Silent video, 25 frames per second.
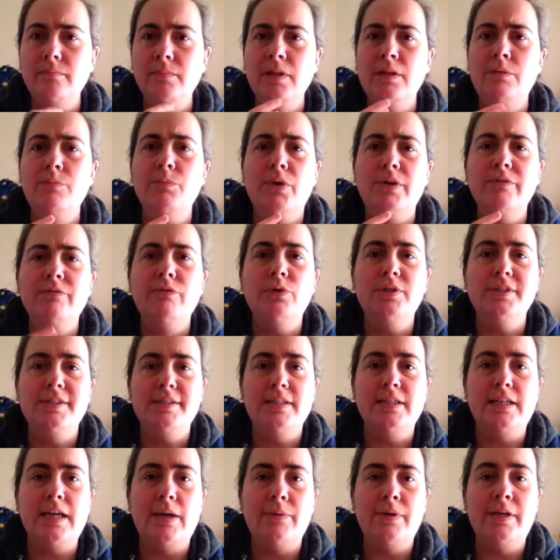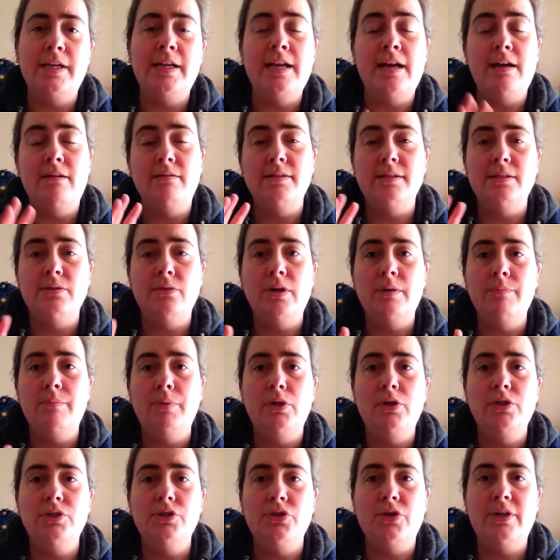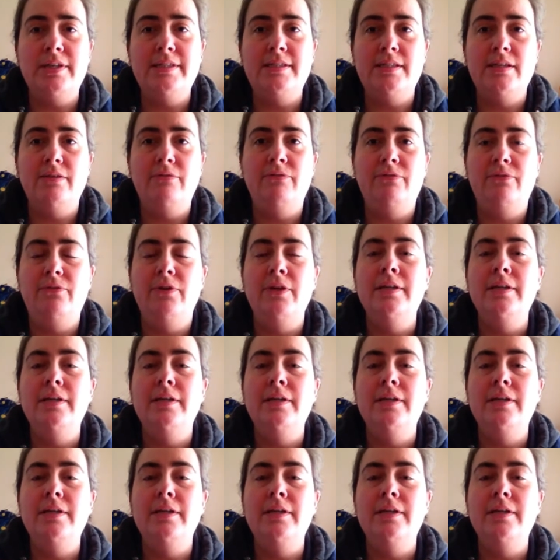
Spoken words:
my voice to go in and out. So I apologise if